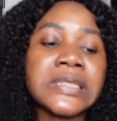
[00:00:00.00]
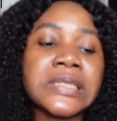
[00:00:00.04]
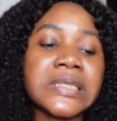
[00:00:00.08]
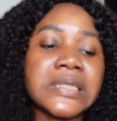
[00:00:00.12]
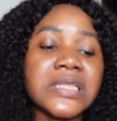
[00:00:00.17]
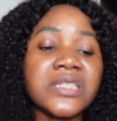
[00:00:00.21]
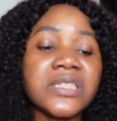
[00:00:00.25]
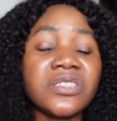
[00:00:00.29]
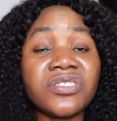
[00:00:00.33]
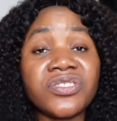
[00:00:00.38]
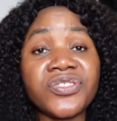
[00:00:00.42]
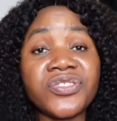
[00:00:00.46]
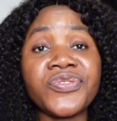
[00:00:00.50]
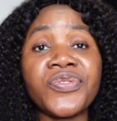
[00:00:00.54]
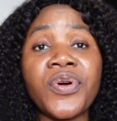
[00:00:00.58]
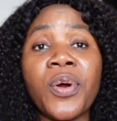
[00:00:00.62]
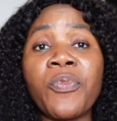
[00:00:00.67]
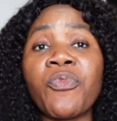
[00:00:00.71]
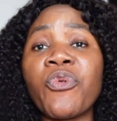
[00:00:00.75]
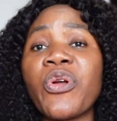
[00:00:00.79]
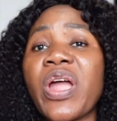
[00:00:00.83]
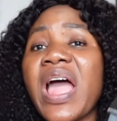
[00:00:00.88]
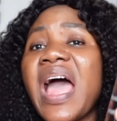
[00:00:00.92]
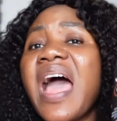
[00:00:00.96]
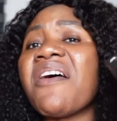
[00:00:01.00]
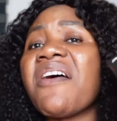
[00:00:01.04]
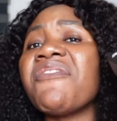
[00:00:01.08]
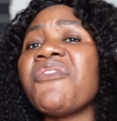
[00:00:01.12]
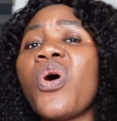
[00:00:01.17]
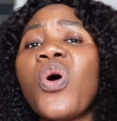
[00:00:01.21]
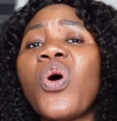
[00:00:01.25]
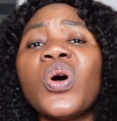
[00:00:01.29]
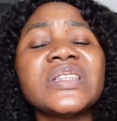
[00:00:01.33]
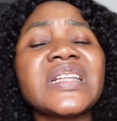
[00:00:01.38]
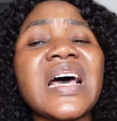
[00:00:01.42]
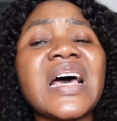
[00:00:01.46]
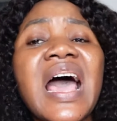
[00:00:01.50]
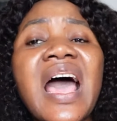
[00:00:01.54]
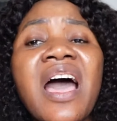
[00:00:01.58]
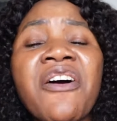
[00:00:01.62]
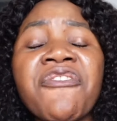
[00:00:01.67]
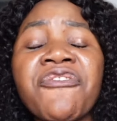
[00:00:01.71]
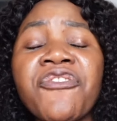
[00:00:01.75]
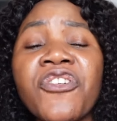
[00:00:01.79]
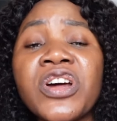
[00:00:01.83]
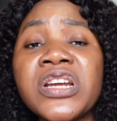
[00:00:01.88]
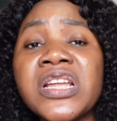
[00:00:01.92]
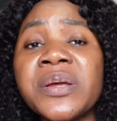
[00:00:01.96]
C serum. We have other
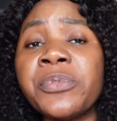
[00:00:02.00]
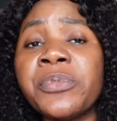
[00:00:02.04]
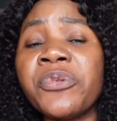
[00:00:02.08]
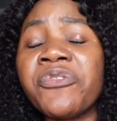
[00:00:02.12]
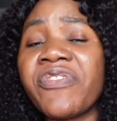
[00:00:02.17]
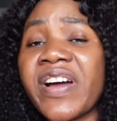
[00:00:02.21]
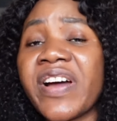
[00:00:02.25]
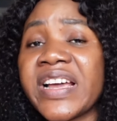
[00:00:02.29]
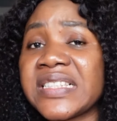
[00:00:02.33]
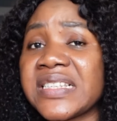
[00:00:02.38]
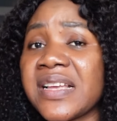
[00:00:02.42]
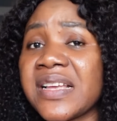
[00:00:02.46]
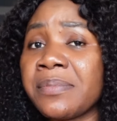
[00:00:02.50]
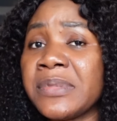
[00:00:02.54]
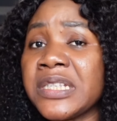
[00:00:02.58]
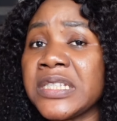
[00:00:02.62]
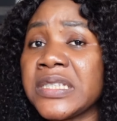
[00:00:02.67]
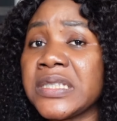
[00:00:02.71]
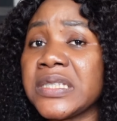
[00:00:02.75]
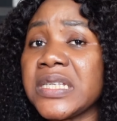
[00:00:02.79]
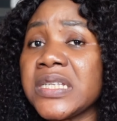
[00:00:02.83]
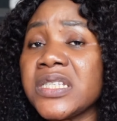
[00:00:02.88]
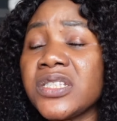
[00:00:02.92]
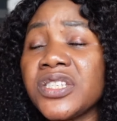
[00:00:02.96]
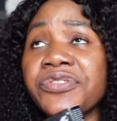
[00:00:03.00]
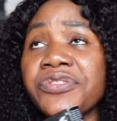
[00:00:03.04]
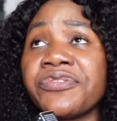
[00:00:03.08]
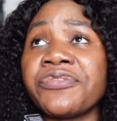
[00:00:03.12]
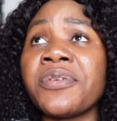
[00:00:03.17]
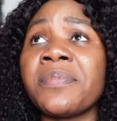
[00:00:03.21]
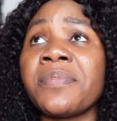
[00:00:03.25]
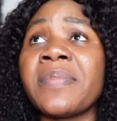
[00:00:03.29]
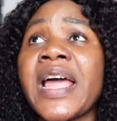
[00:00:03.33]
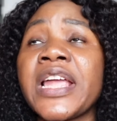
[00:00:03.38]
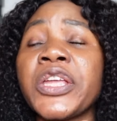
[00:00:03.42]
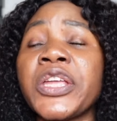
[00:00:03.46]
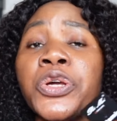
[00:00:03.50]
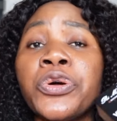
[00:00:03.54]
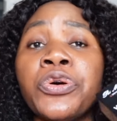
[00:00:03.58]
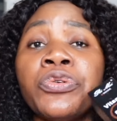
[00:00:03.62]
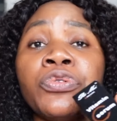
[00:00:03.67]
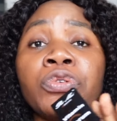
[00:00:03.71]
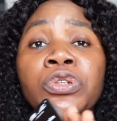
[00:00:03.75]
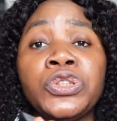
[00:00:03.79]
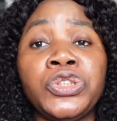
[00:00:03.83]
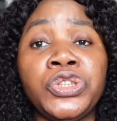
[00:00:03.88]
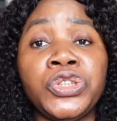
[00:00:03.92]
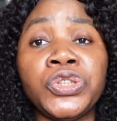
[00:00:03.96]
affordable vitamin C serum like your
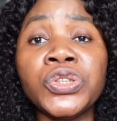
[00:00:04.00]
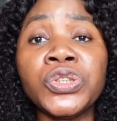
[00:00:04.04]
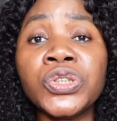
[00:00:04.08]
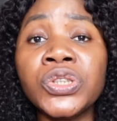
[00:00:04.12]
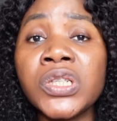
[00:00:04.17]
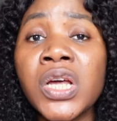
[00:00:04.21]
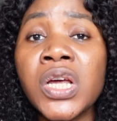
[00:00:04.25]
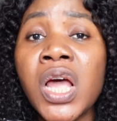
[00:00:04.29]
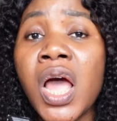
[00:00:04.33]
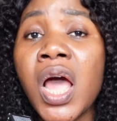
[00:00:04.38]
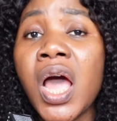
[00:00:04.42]
Roshun